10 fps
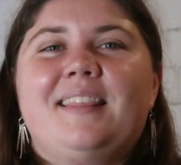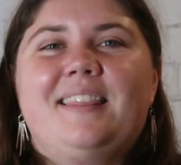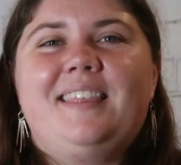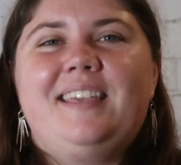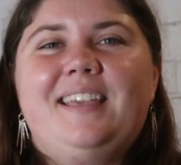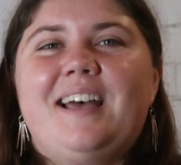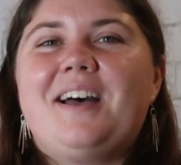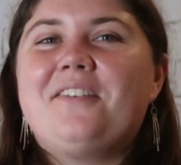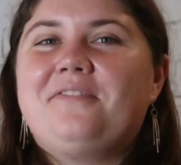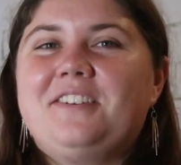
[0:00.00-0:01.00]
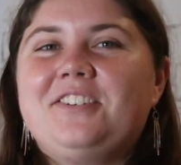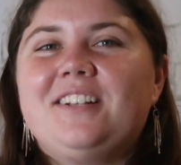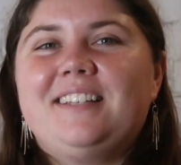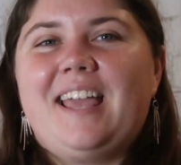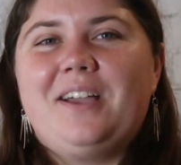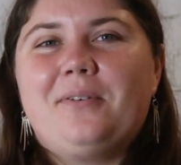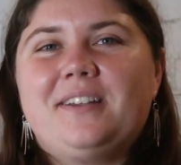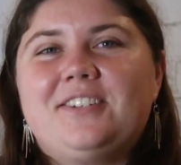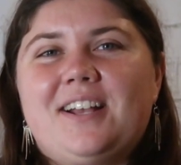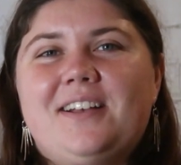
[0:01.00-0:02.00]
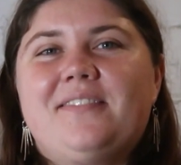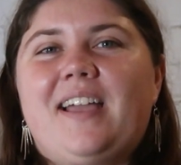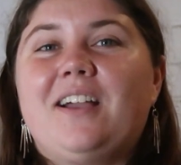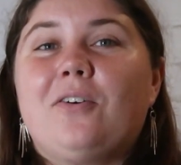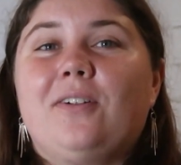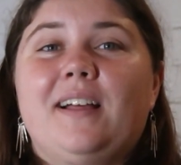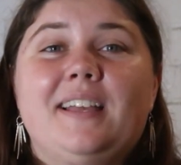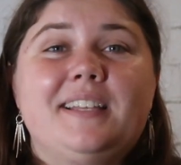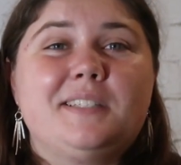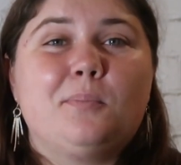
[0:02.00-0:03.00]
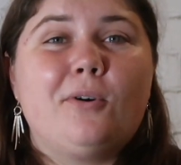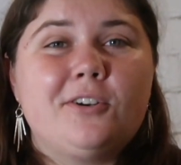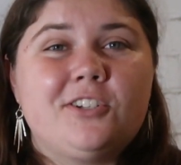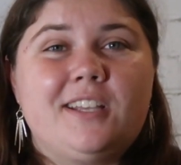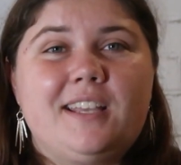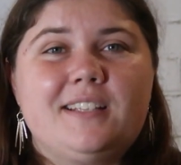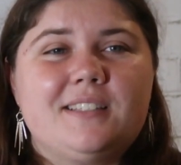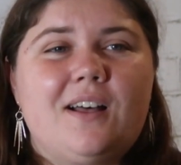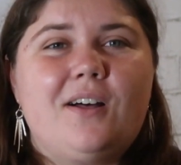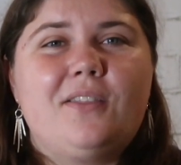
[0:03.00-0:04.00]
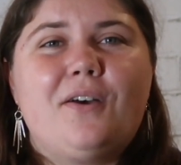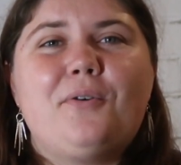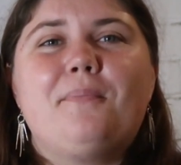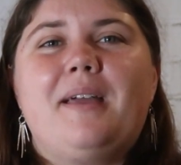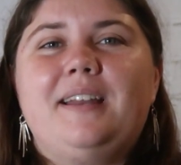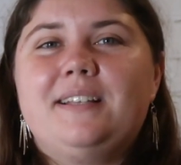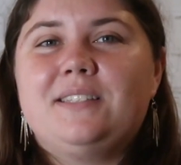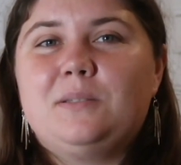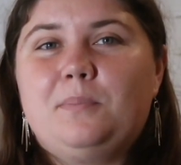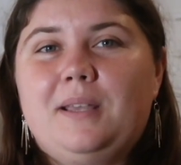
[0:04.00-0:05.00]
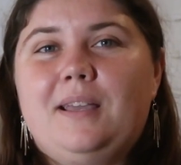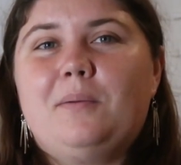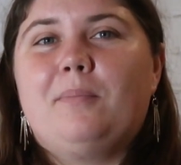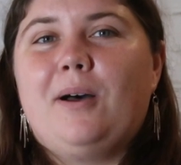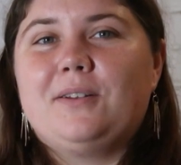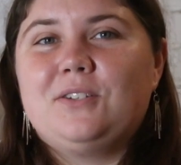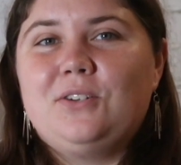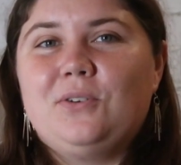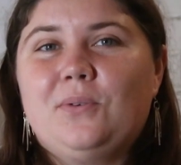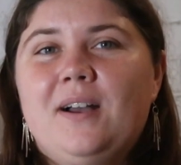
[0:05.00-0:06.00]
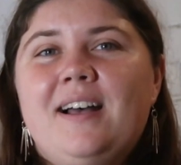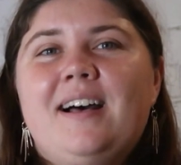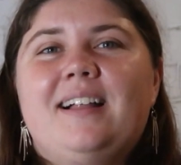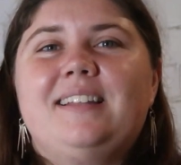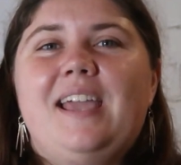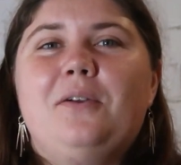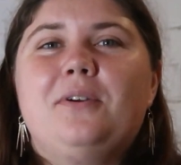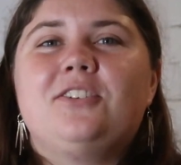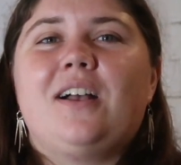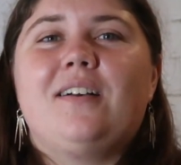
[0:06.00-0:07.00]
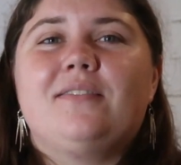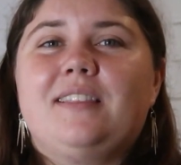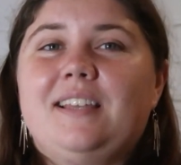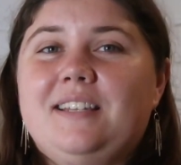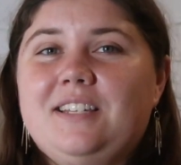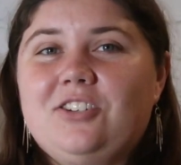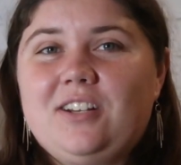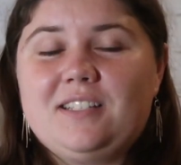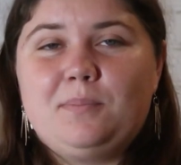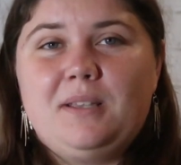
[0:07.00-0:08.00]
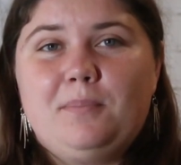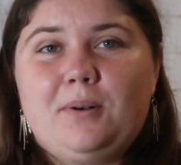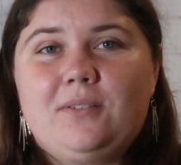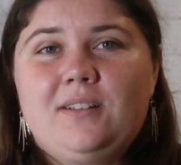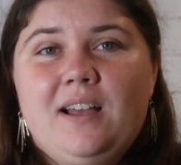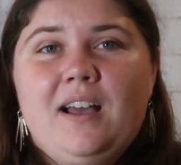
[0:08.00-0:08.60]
The official language of Angola is Portuguese, although many speak Bantu, a language of the indigenous people.